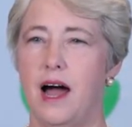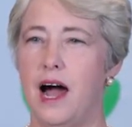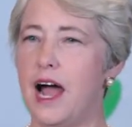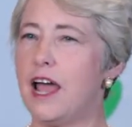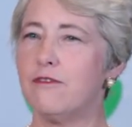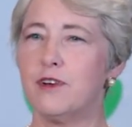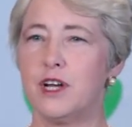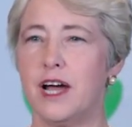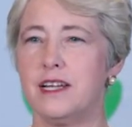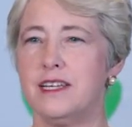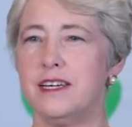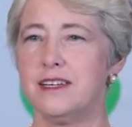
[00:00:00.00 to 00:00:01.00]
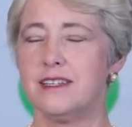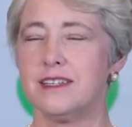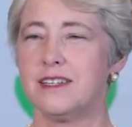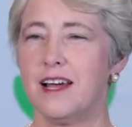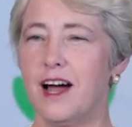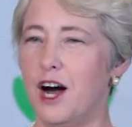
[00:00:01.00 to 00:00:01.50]
I have good
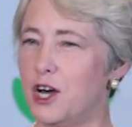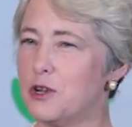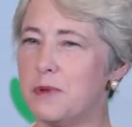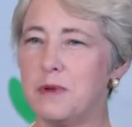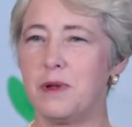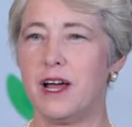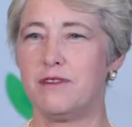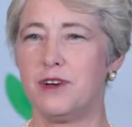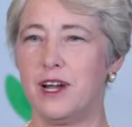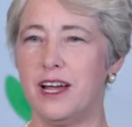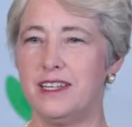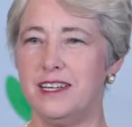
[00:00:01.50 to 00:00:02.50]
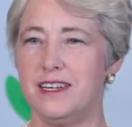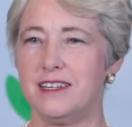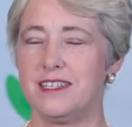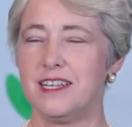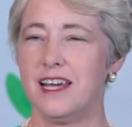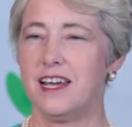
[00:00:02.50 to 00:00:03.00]
ideas, other people have good
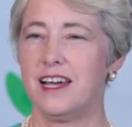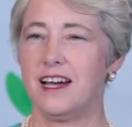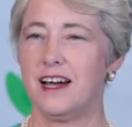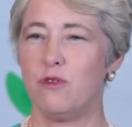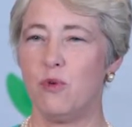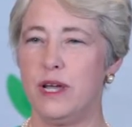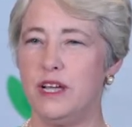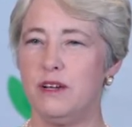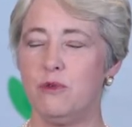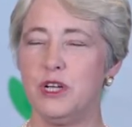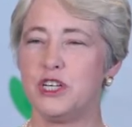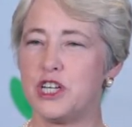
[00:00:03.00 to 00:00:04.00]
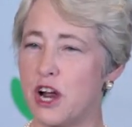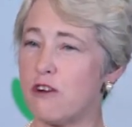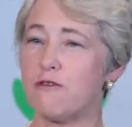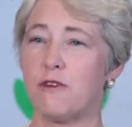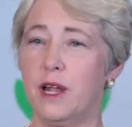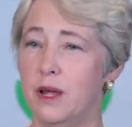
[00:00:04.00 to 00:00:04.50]
ideas. Uh, we, we
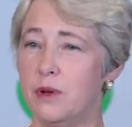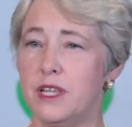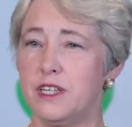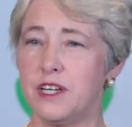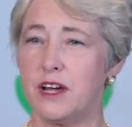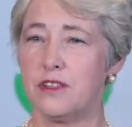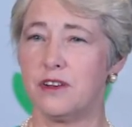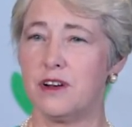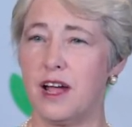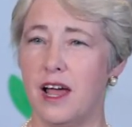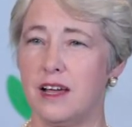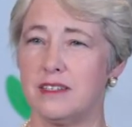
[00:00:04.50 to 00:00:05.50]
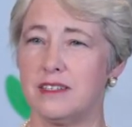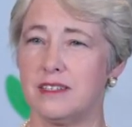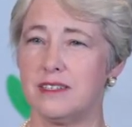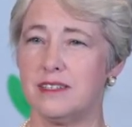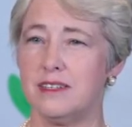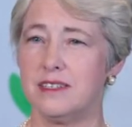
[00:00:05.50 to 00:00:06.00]
share freely with each other
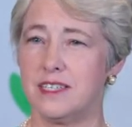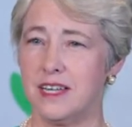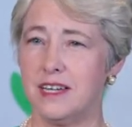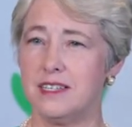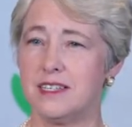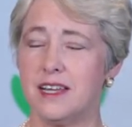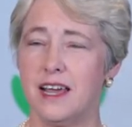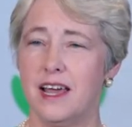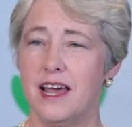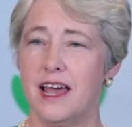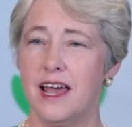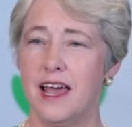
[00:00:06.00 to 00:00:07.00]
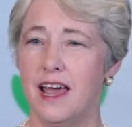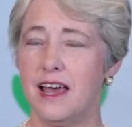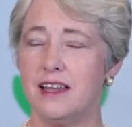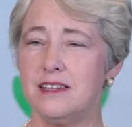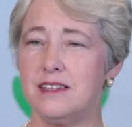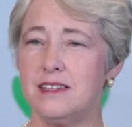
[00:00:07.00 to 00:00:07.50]
as cities.
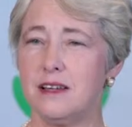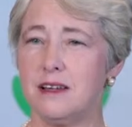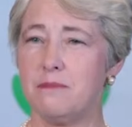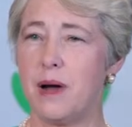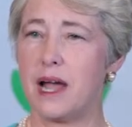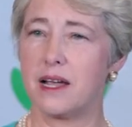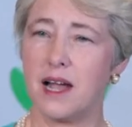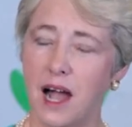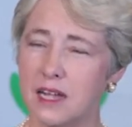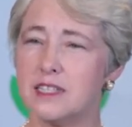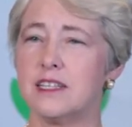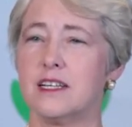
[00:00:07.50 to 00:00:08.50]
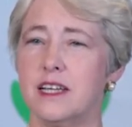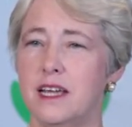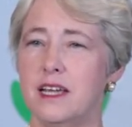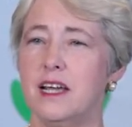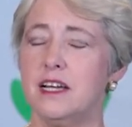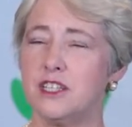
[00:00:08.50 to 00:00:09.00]
And uh, by
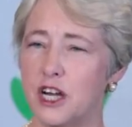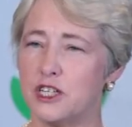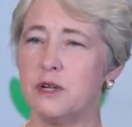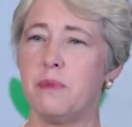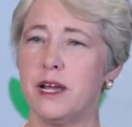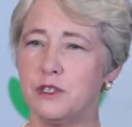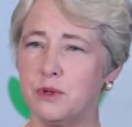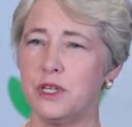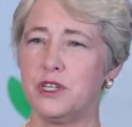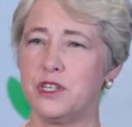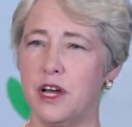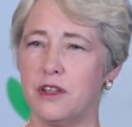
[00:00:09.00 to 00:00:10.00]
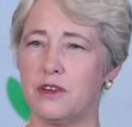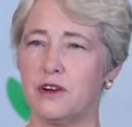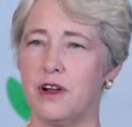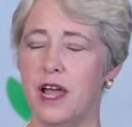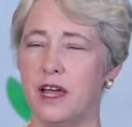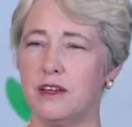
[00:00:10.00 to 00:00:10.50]
constantly touching base with each
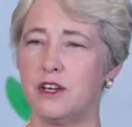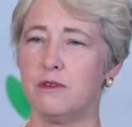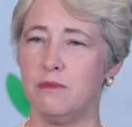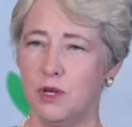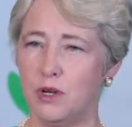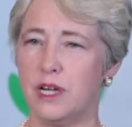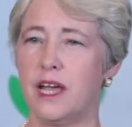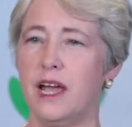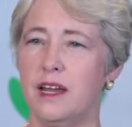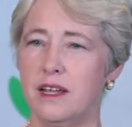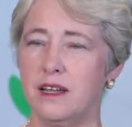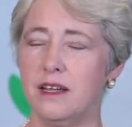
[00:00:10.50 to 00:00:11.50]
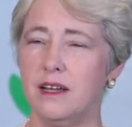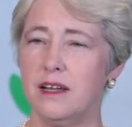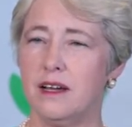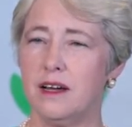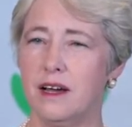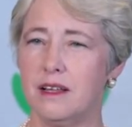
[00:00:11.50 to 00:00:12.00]
other and communicating
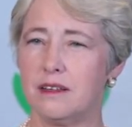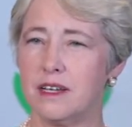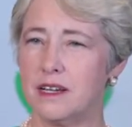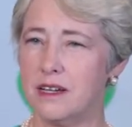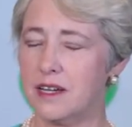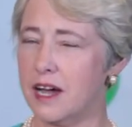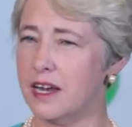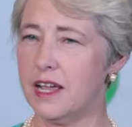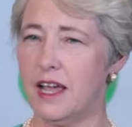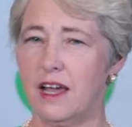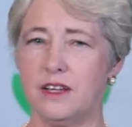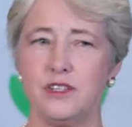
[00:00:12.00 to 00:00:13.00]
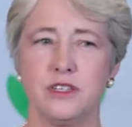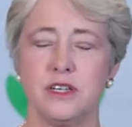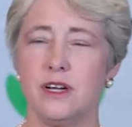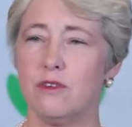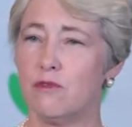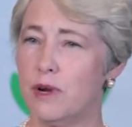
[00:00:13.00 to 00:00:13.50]
uh, cutting edge
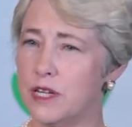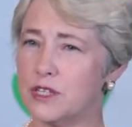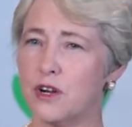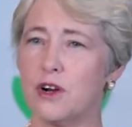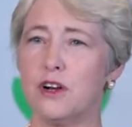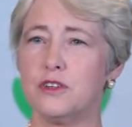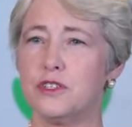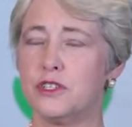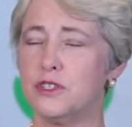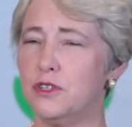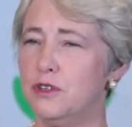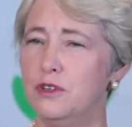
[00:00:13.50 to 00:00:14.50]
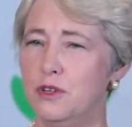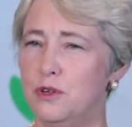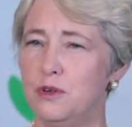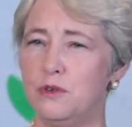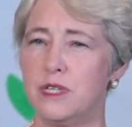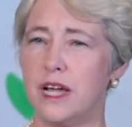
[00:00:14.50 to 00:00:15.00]
research,
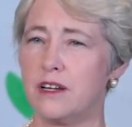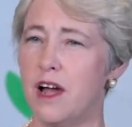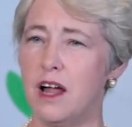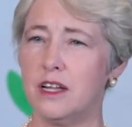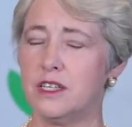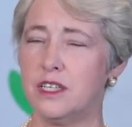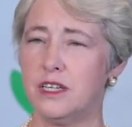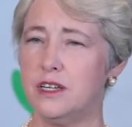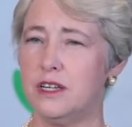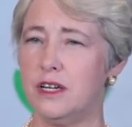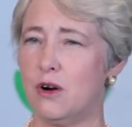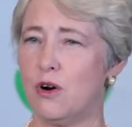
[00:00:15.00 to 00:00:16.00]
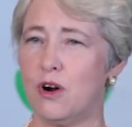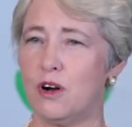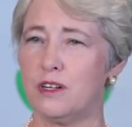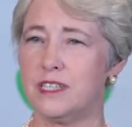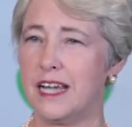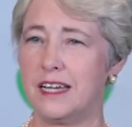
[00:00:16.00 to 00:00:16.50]
new technology
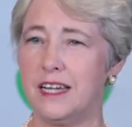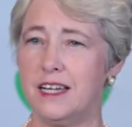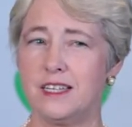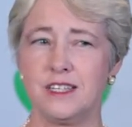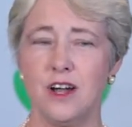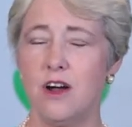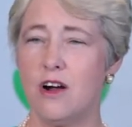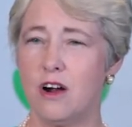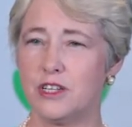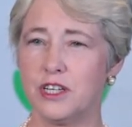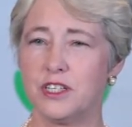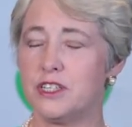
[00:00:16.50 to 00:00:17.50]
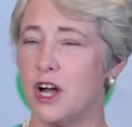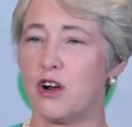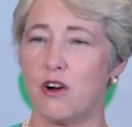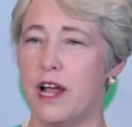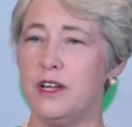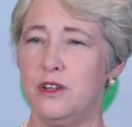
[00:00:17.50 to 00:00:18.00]
or techniques, or just a
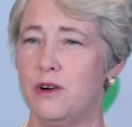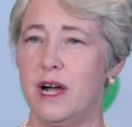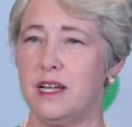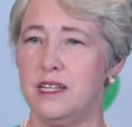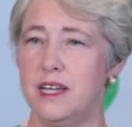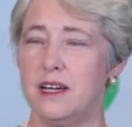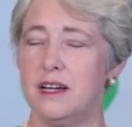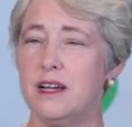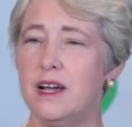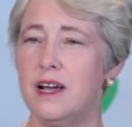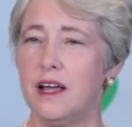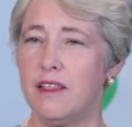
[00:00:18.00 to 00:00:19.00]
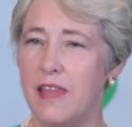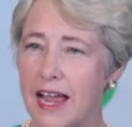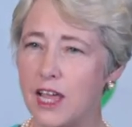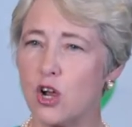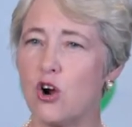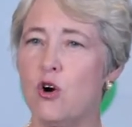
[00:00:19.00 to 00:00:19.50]
great new idea
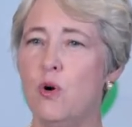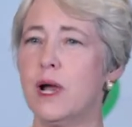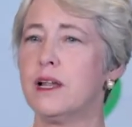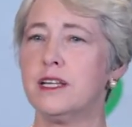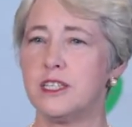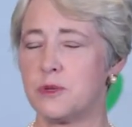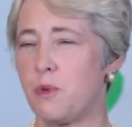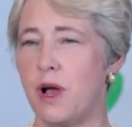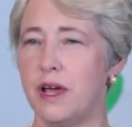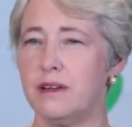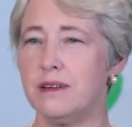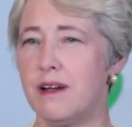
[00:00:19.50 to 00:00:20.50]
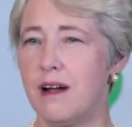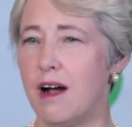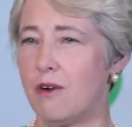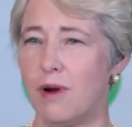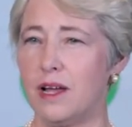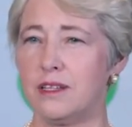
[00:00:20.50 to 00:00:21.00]
that can quickly spread
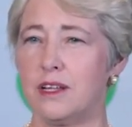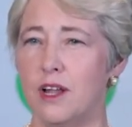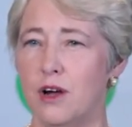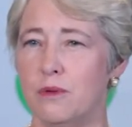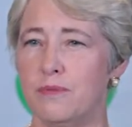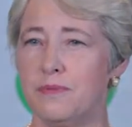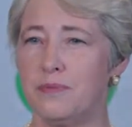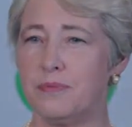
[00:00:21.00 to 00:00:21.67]
around the globe.